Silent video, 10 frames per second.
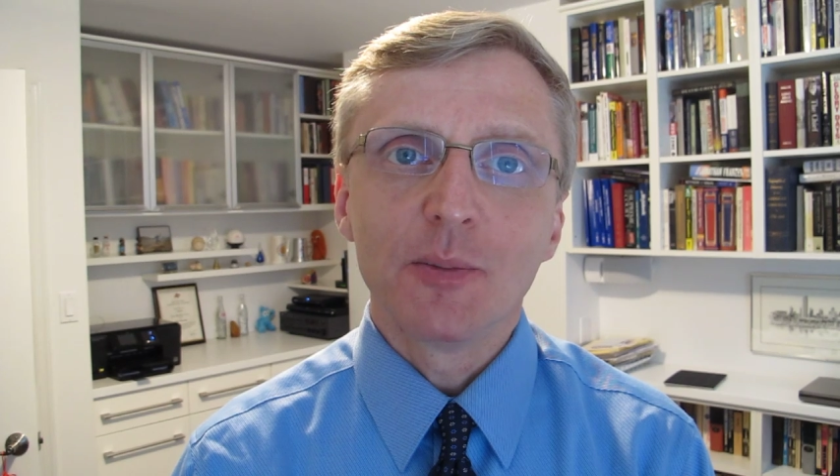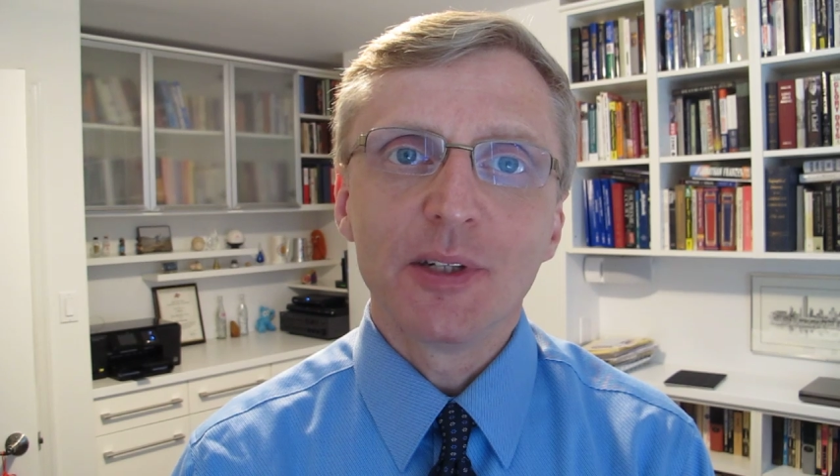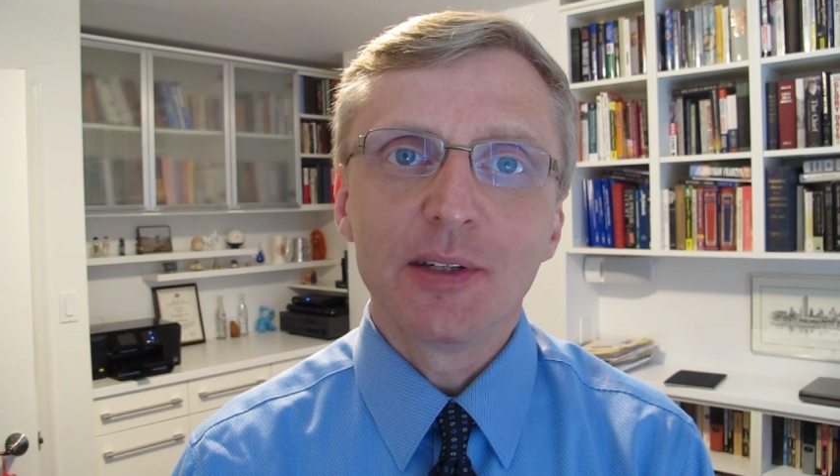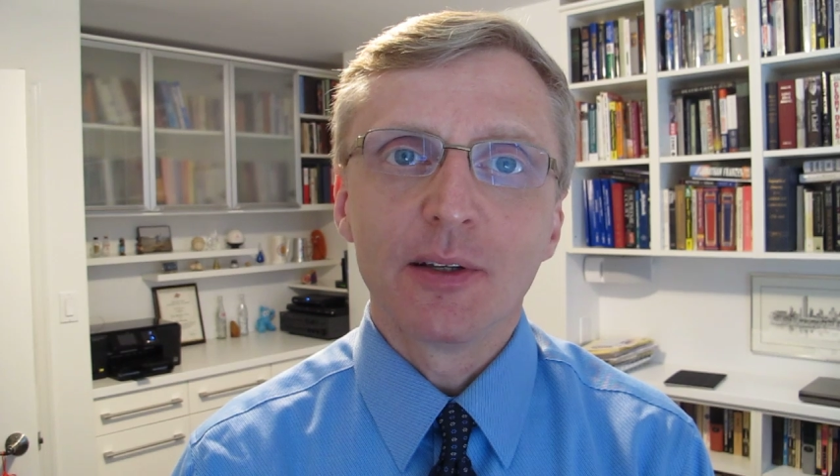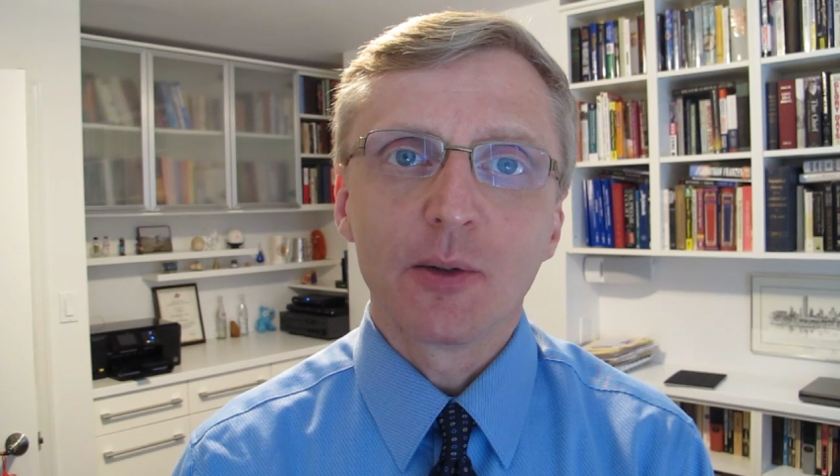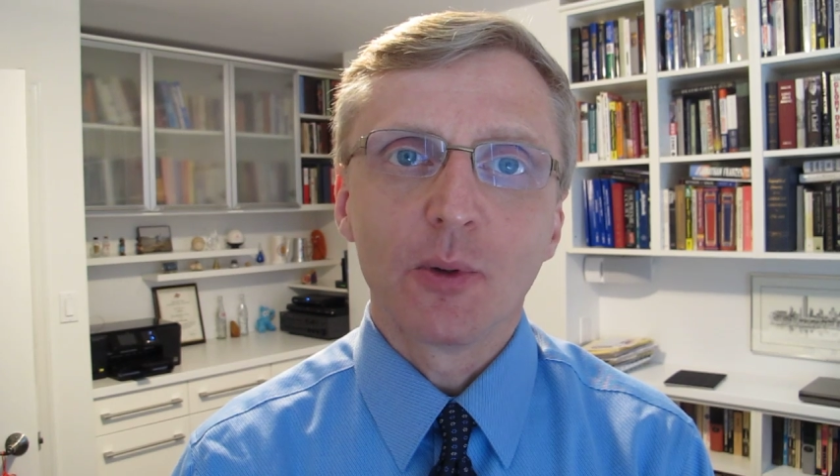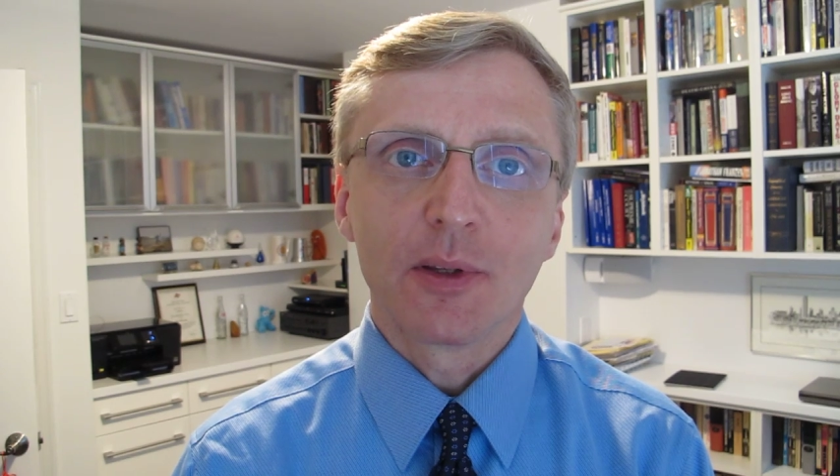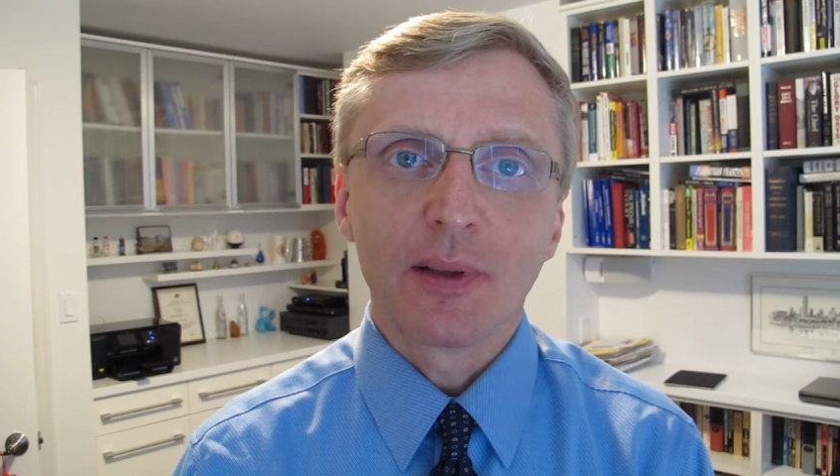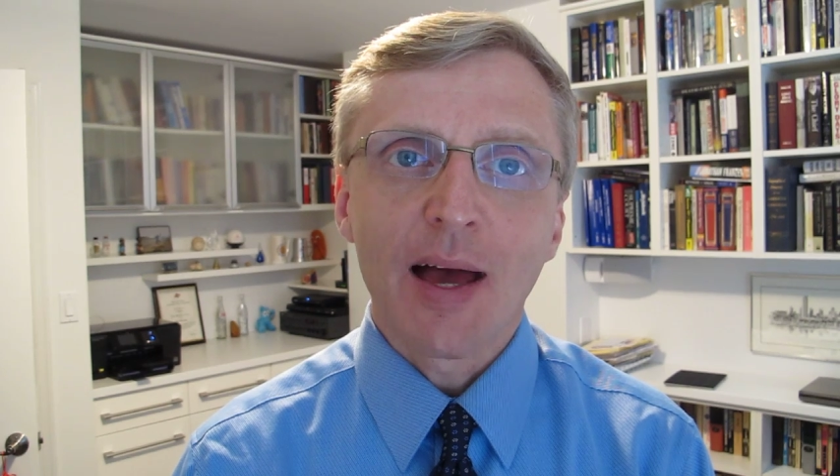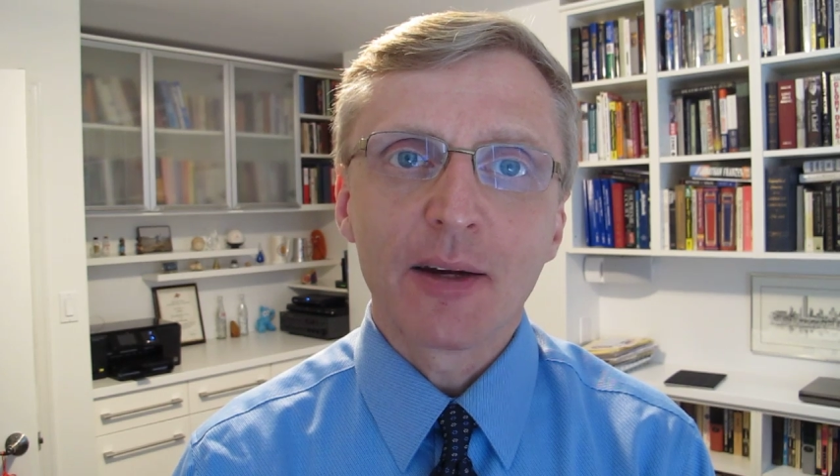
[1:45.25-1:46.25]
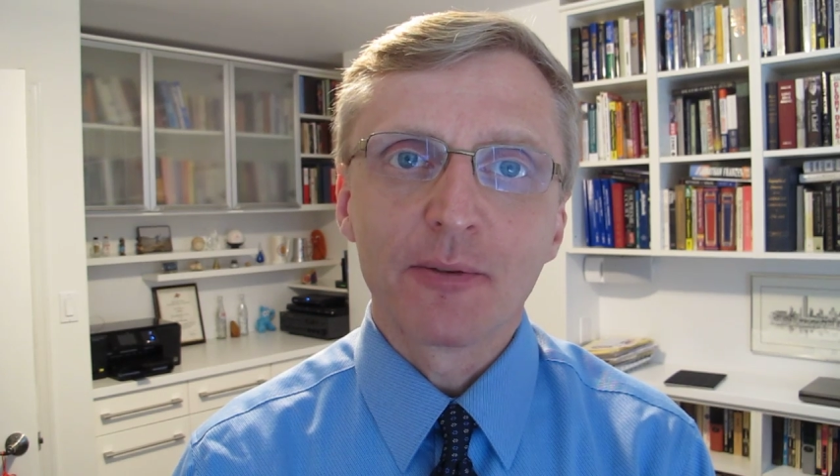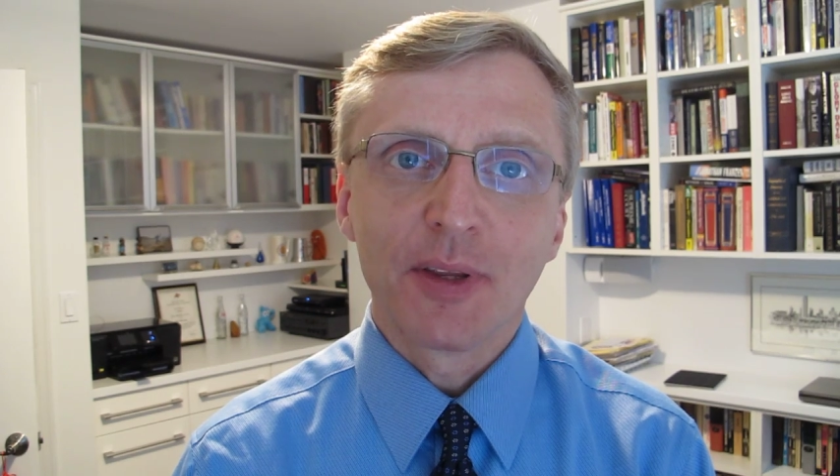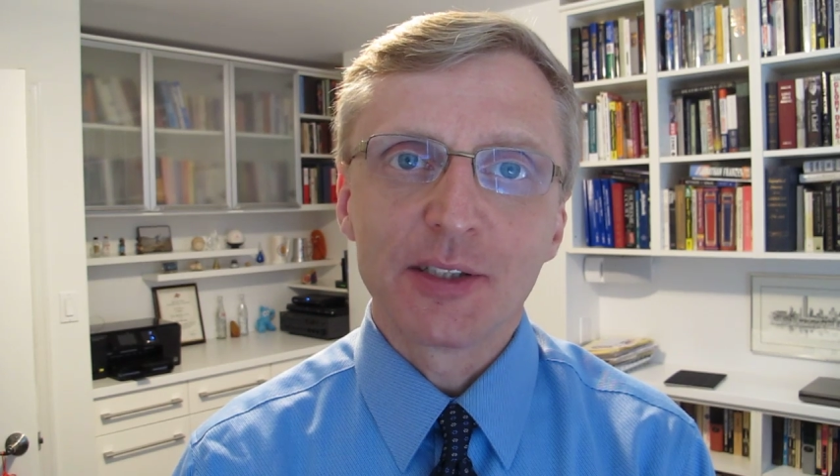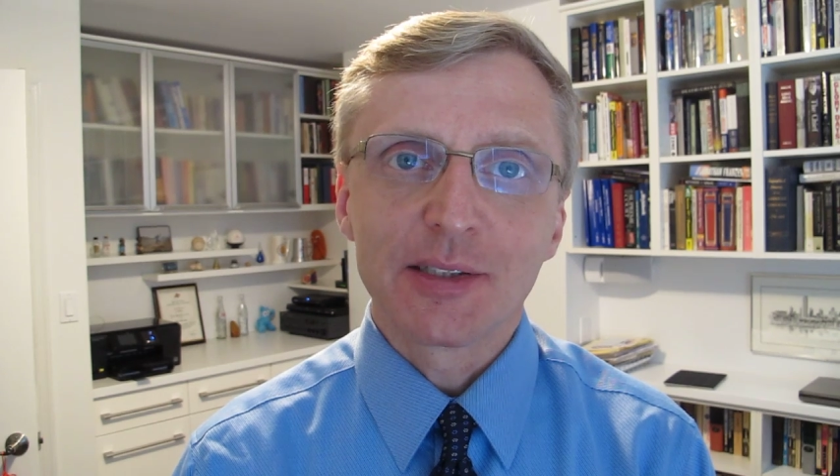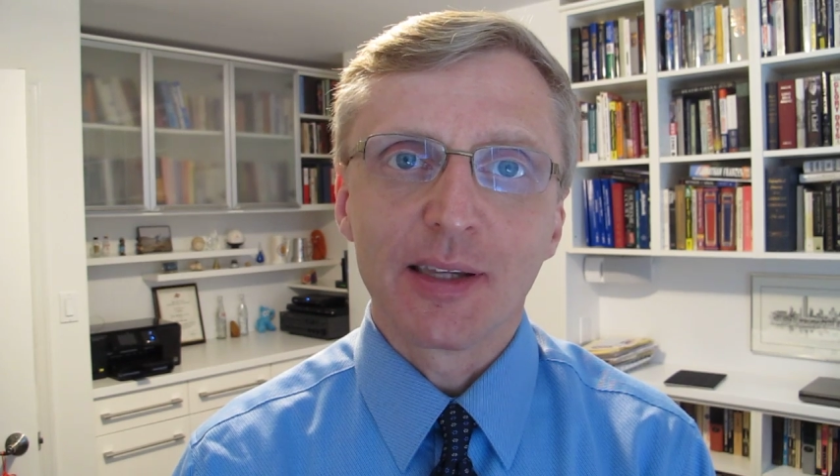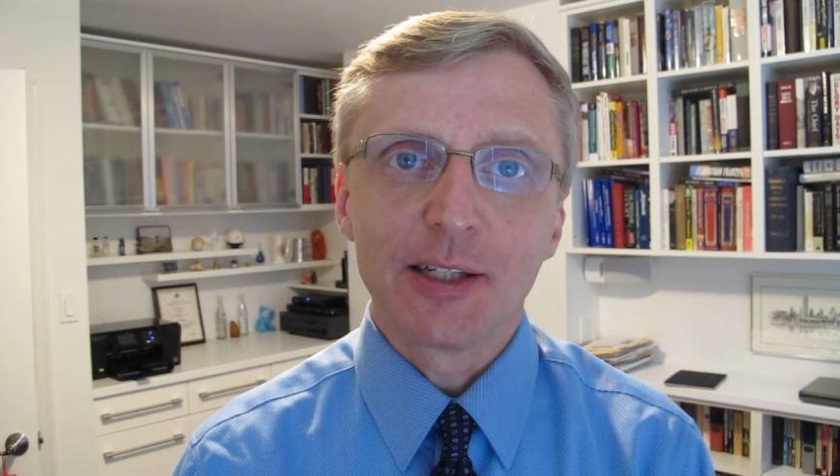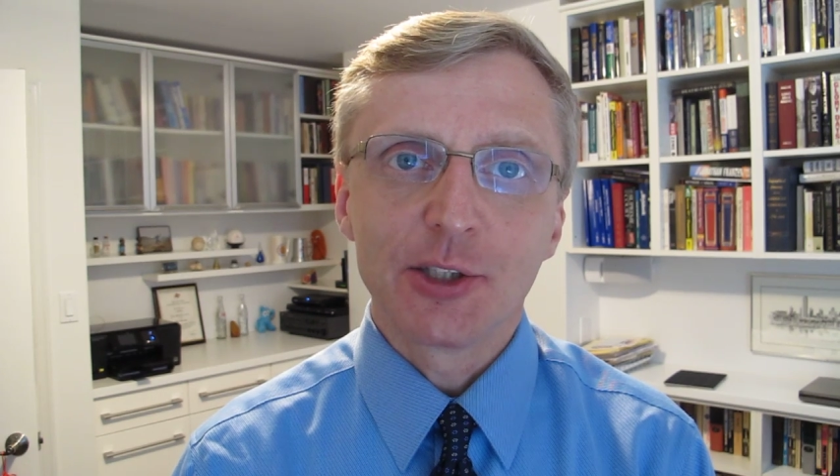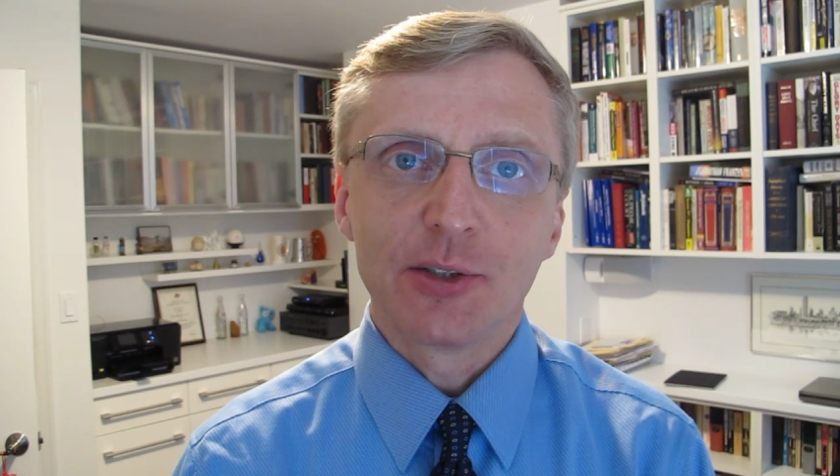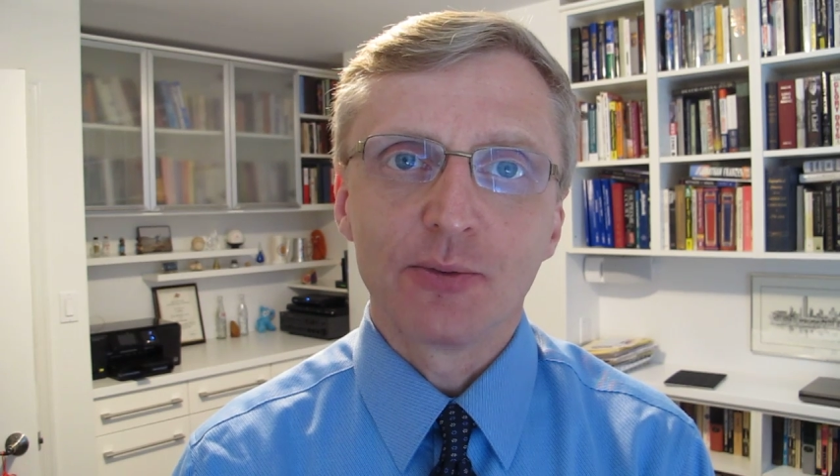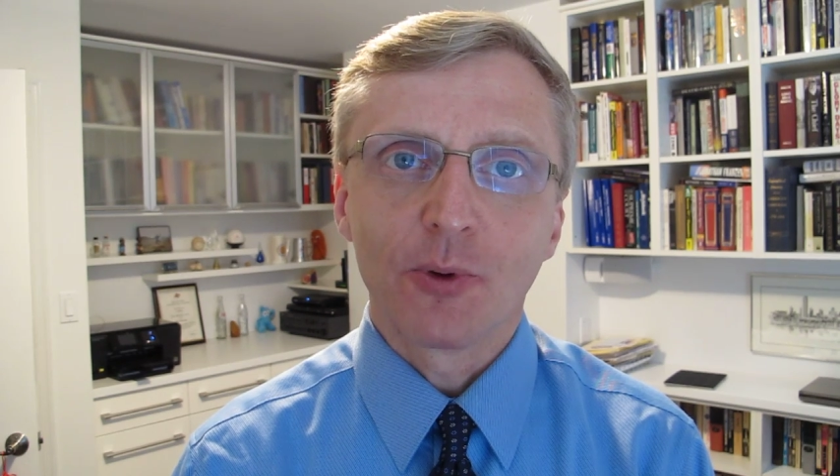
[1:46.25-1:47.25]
to be dealing with a lot of legislation